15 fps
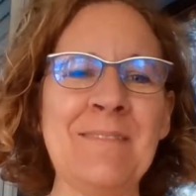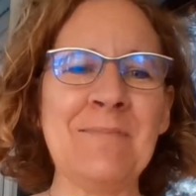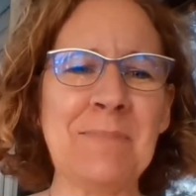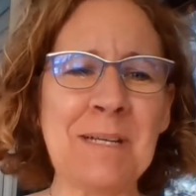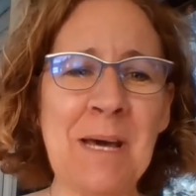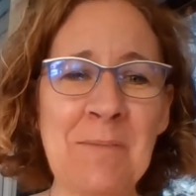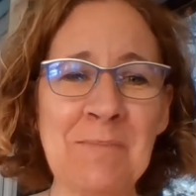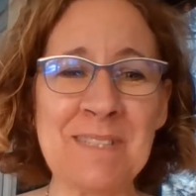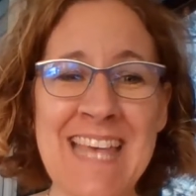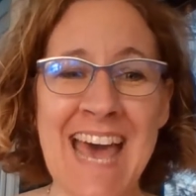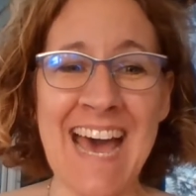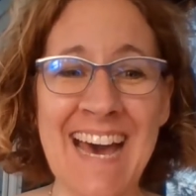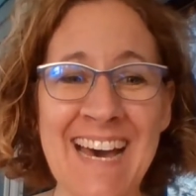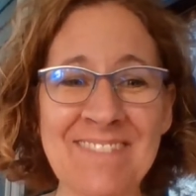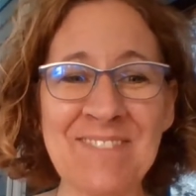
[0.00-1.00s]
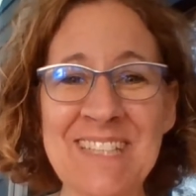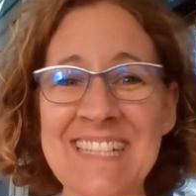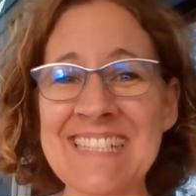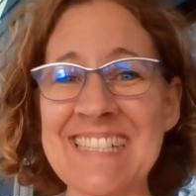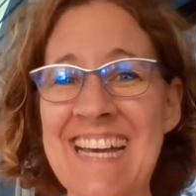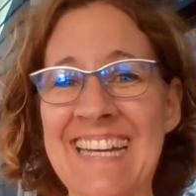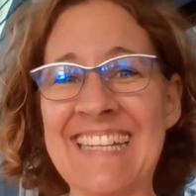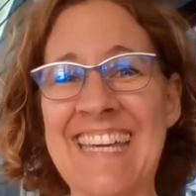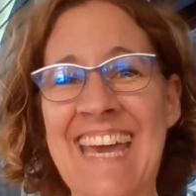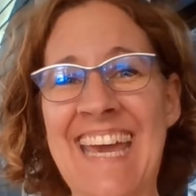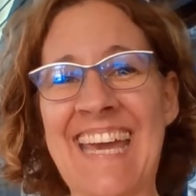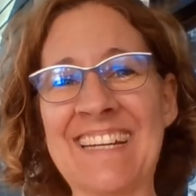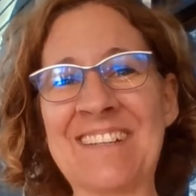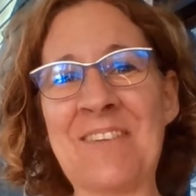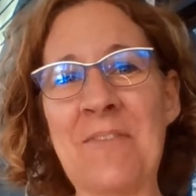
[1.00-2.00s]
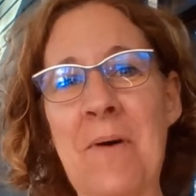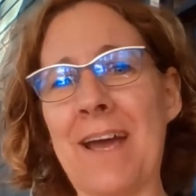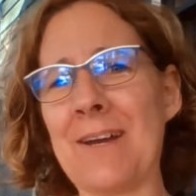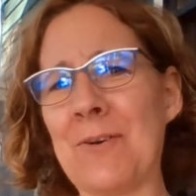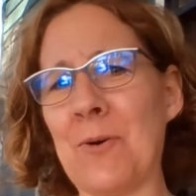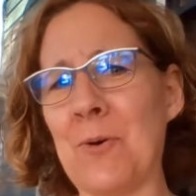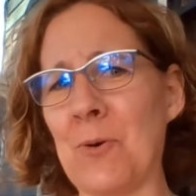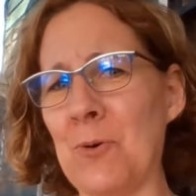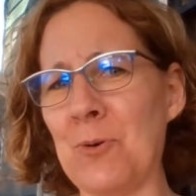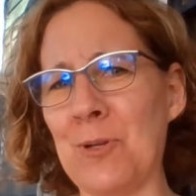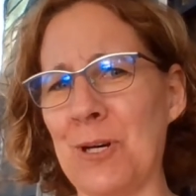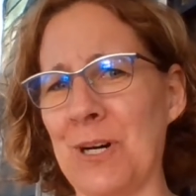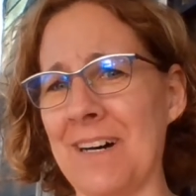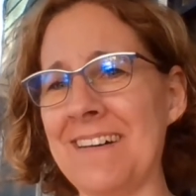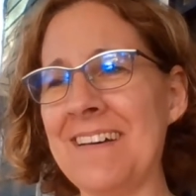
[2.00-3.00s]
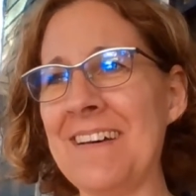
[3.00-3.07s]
But I'm sad because I can't quite hula